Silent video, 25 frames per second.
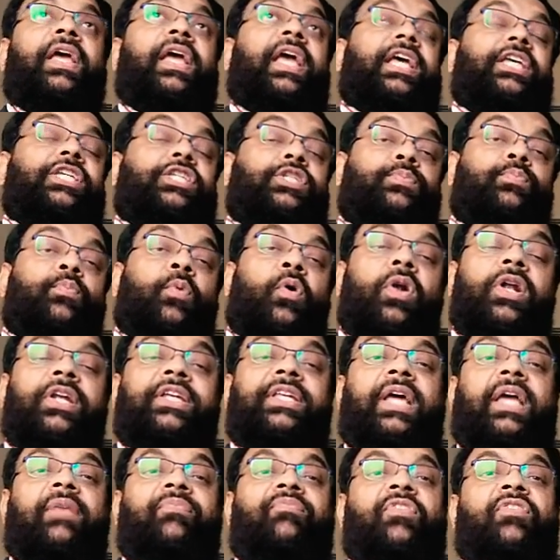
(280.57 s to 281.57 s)
A small
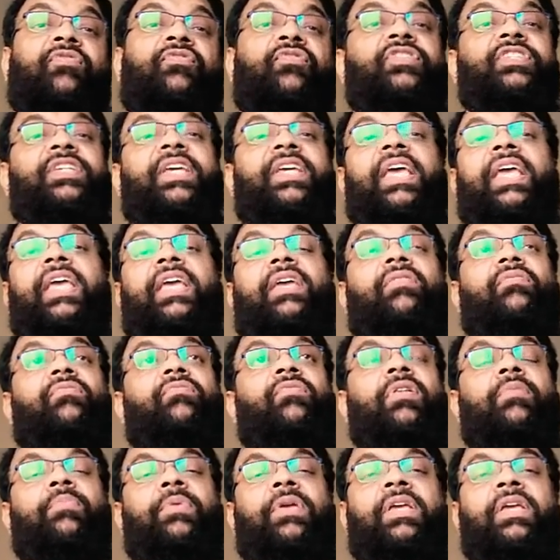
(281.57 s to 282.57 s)
type, if you take,
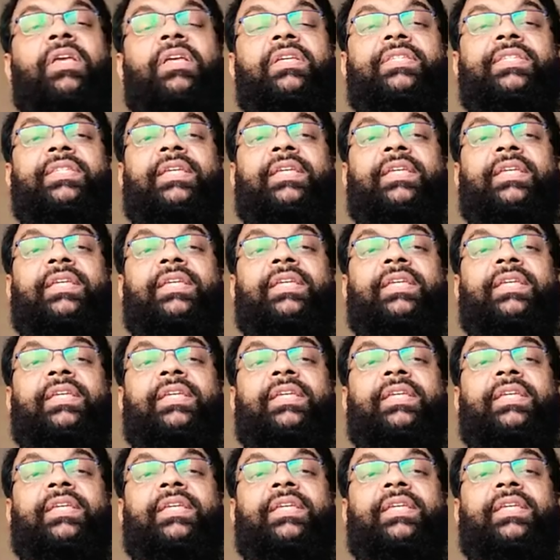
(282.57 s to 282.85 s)
will be